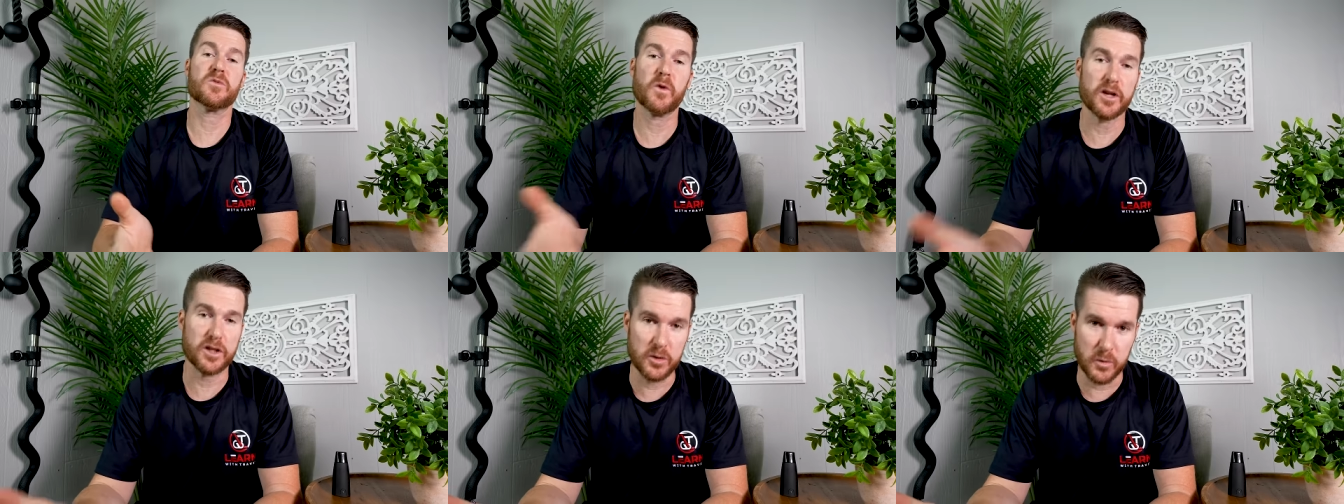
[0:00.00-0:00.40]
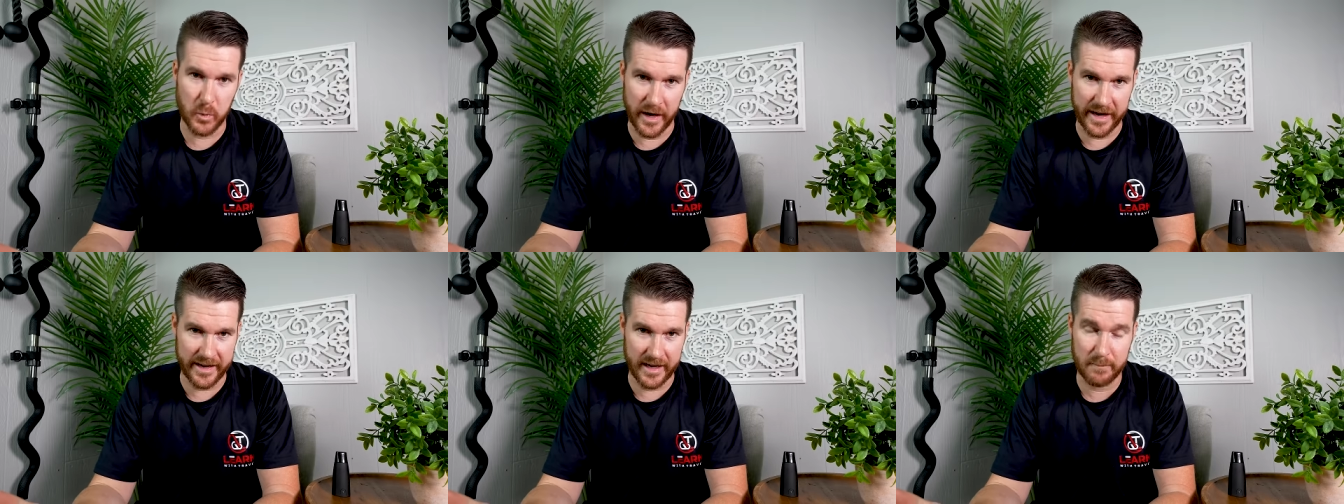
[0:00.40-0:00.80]
what you
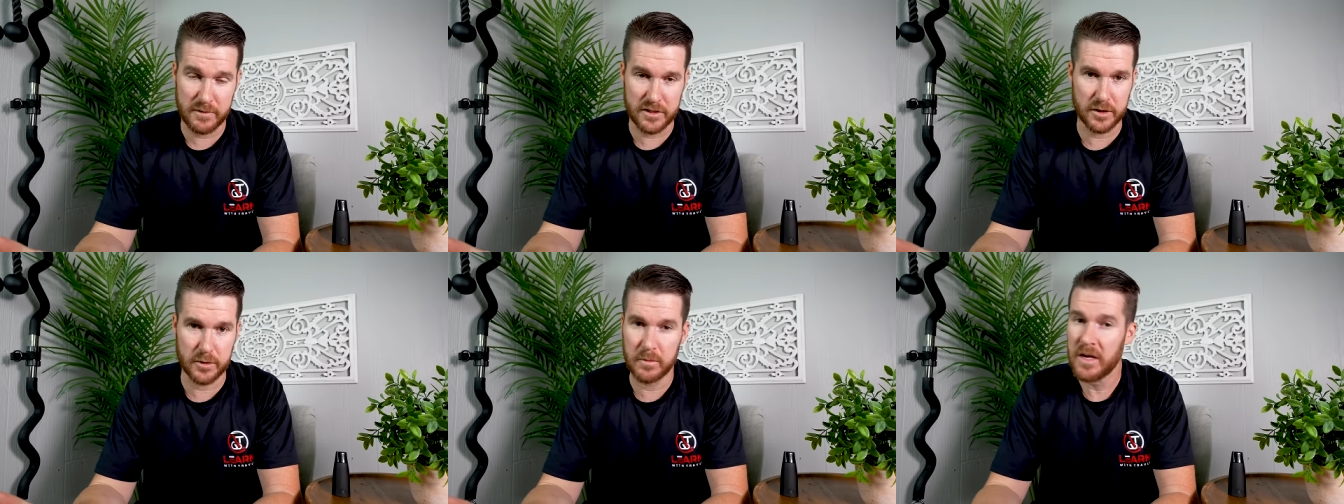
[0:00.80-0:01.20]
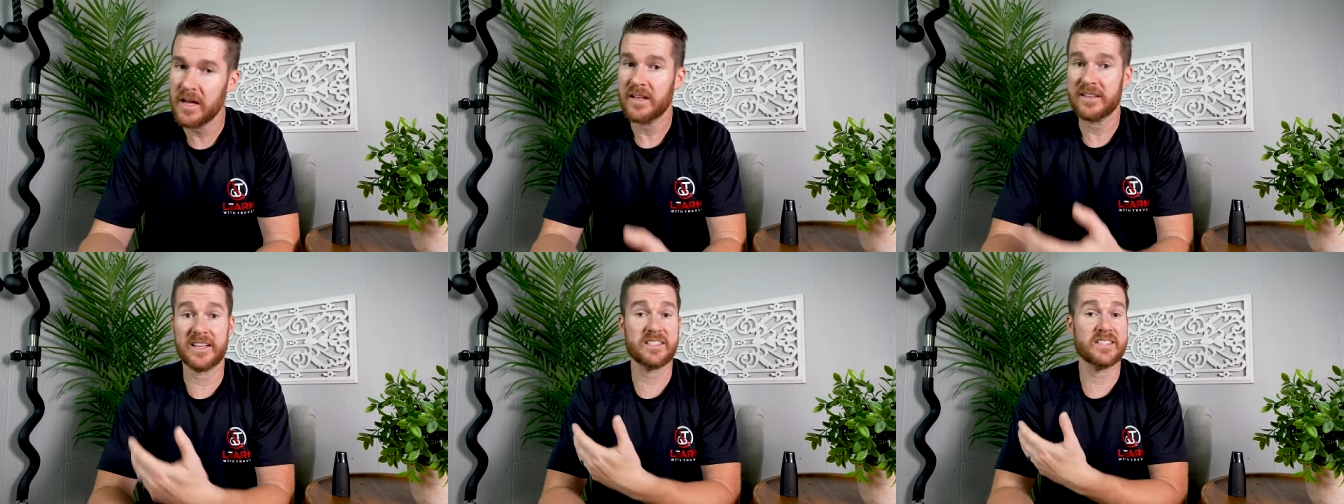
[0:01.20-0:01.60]
wake up to.
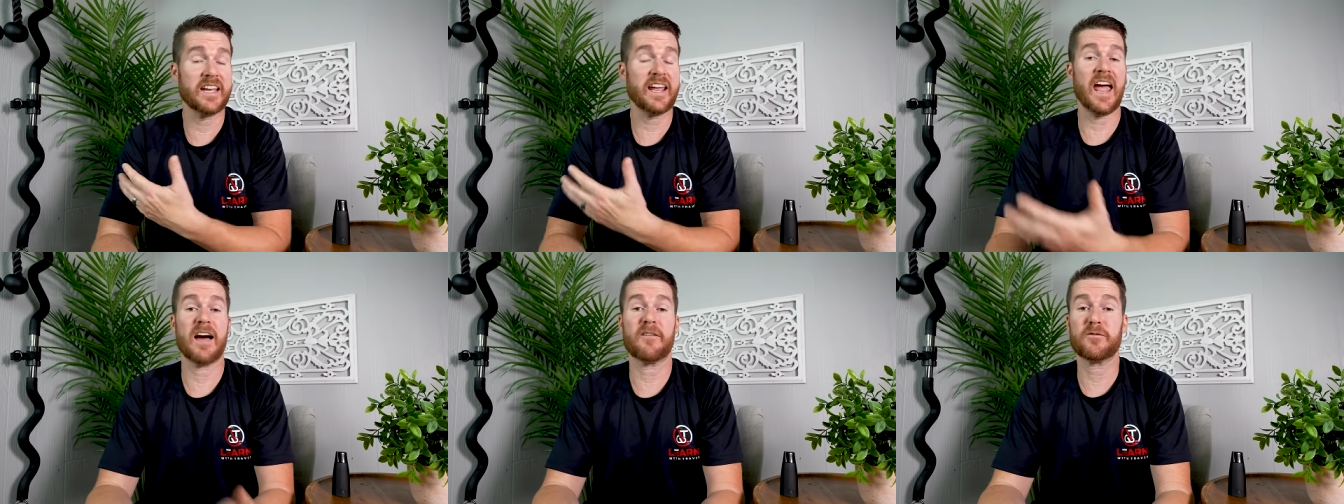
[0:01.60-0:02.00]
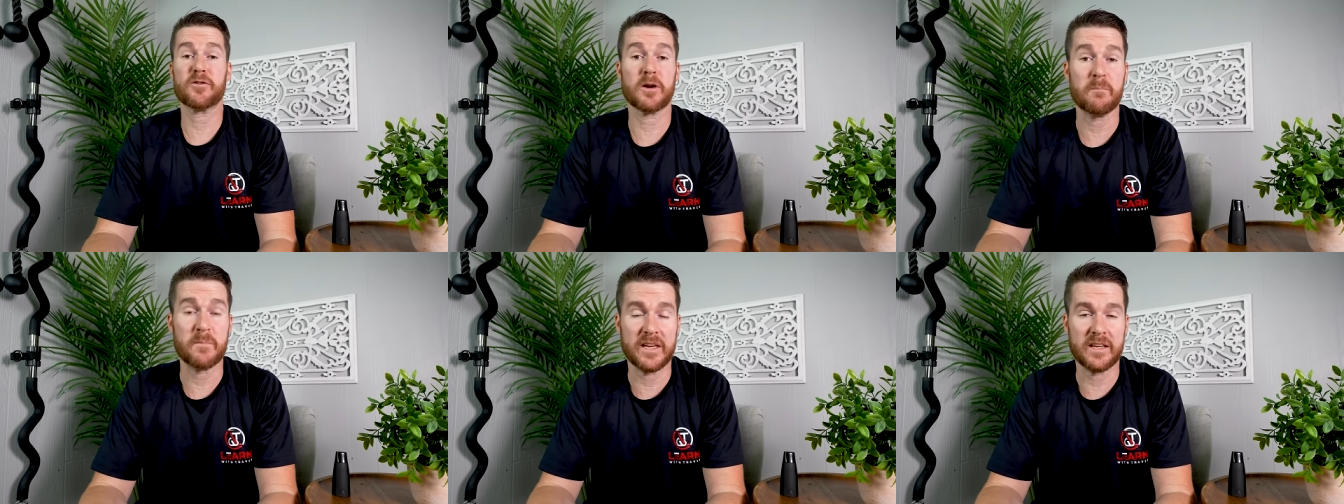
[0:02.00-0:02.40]
Let's say after
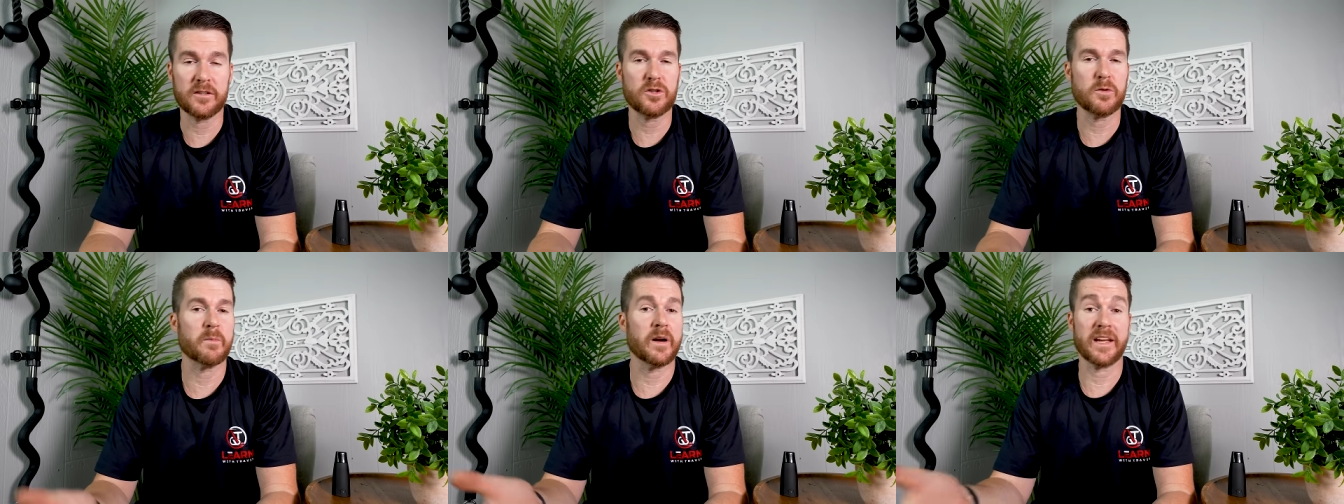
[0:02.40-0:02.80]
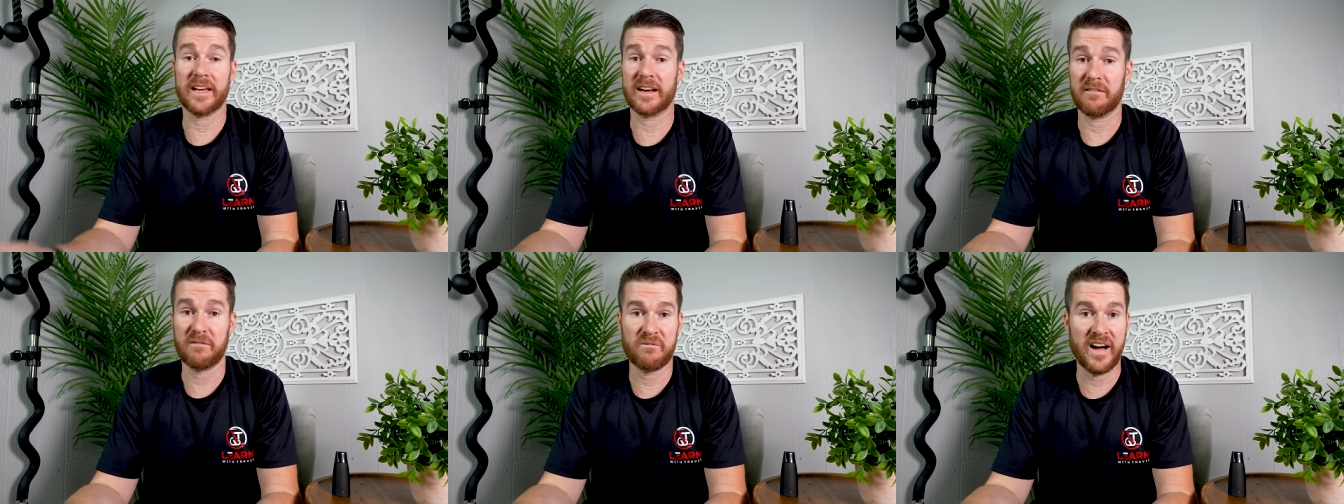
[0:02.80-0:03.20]
a meal you might get
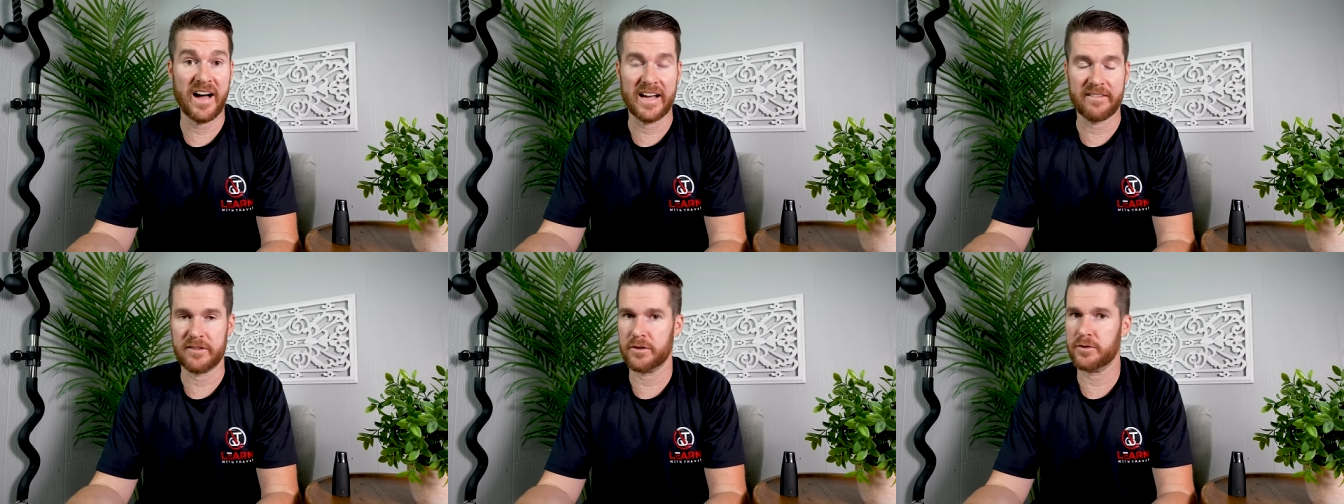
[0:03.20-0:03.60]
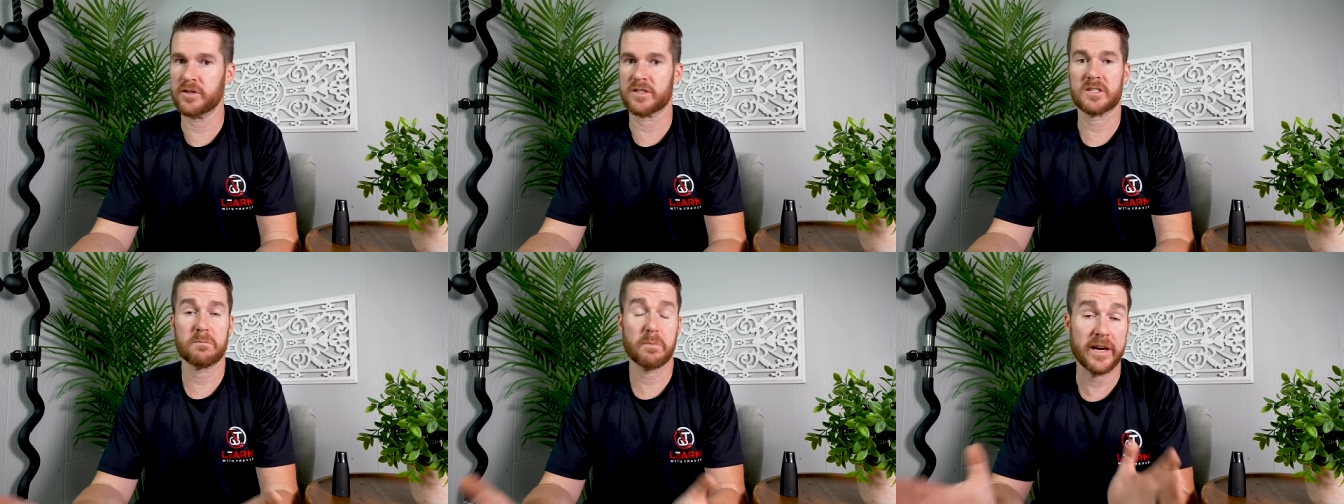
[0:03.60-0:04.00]
a five and you
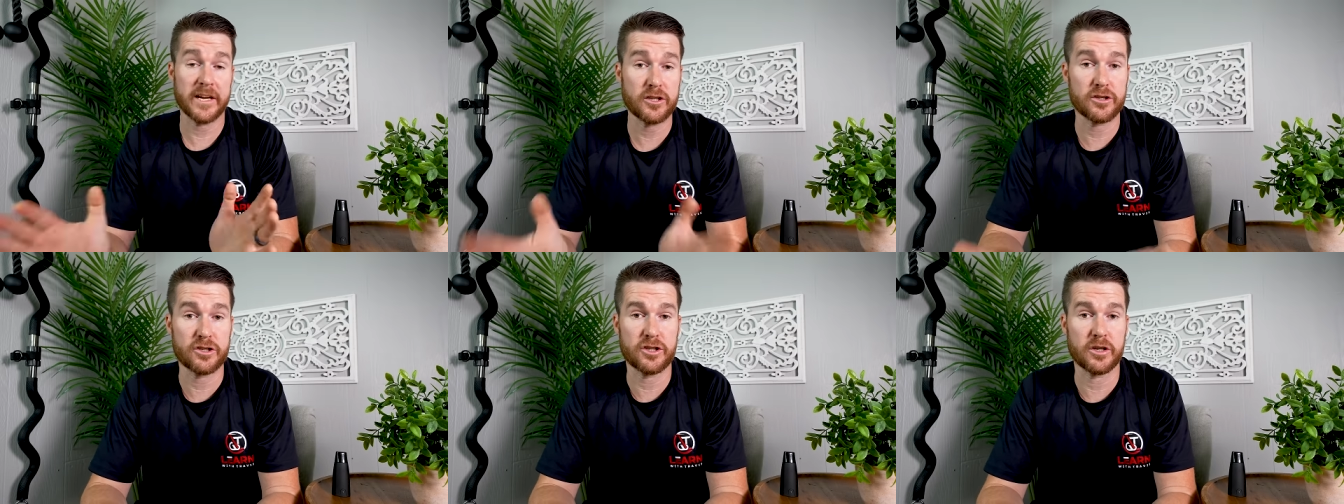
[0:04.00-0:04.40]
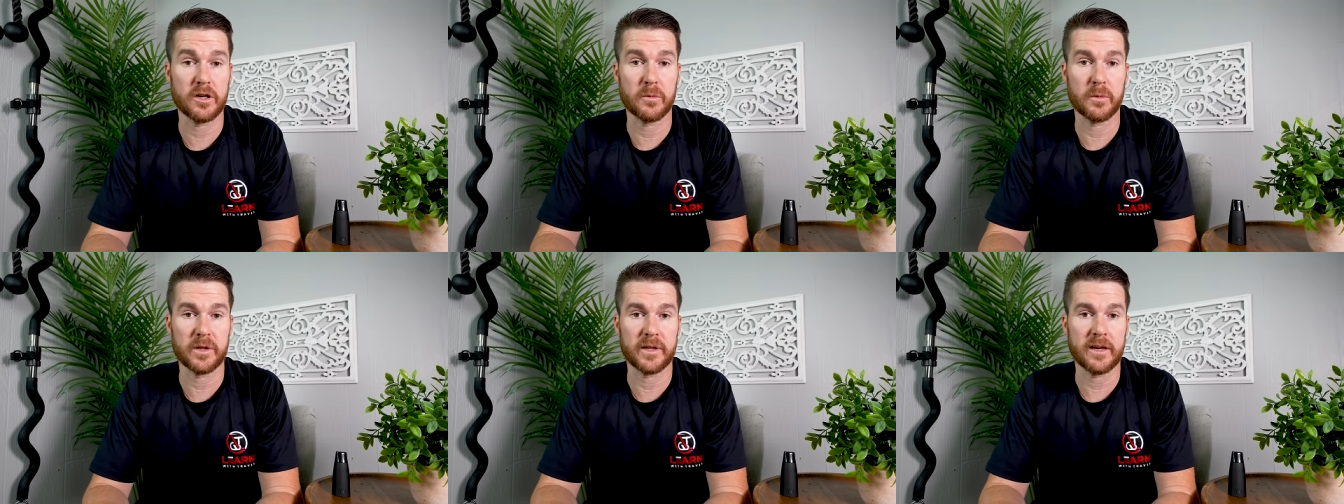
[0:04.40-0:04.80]
just spiked your sugar
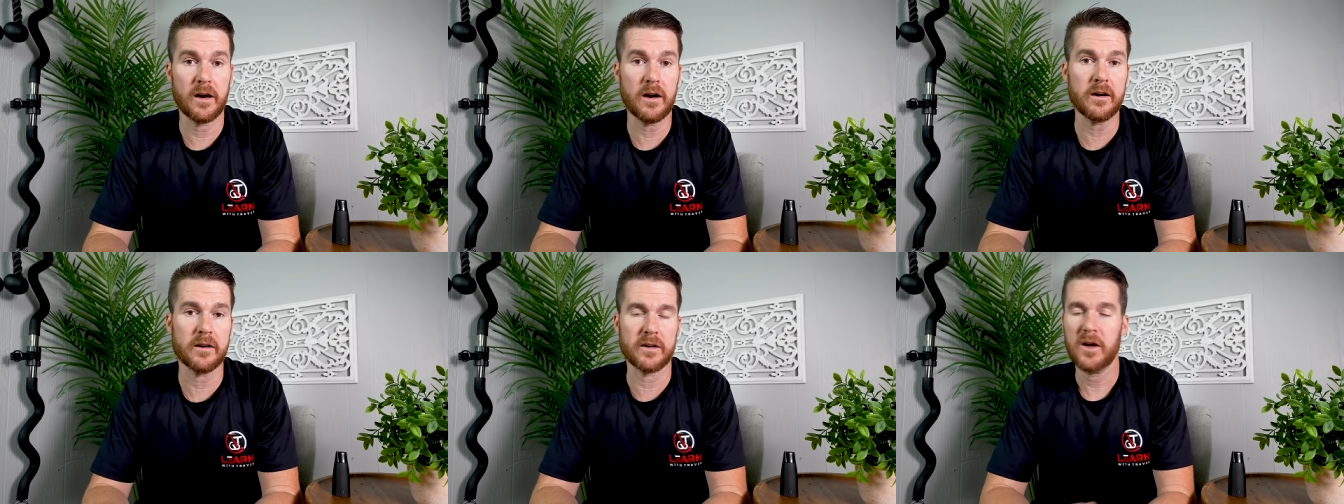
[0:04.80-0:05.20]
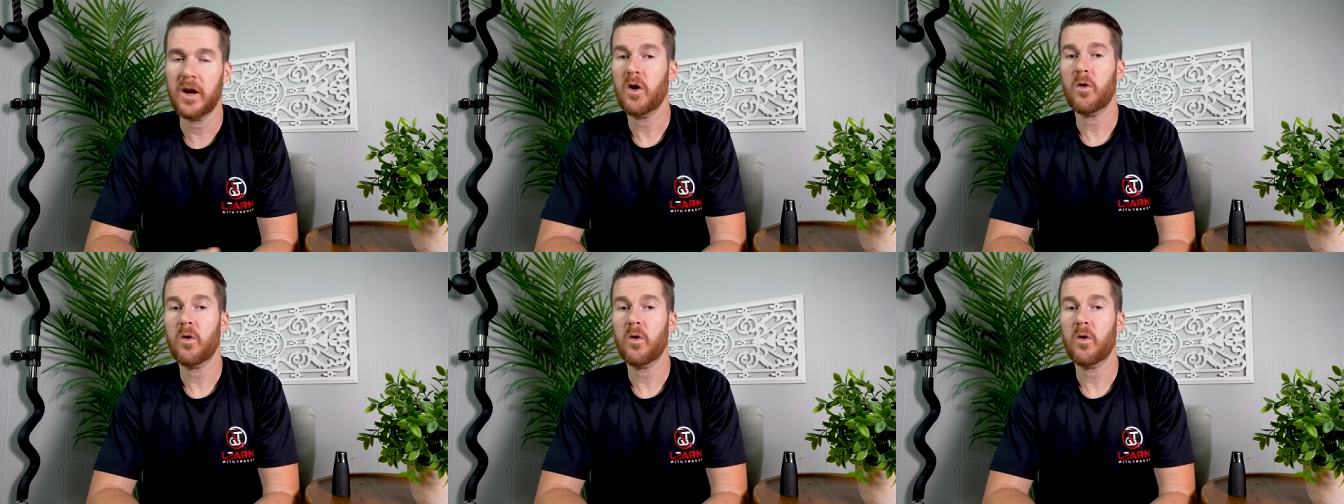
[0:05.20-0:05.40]
really hard.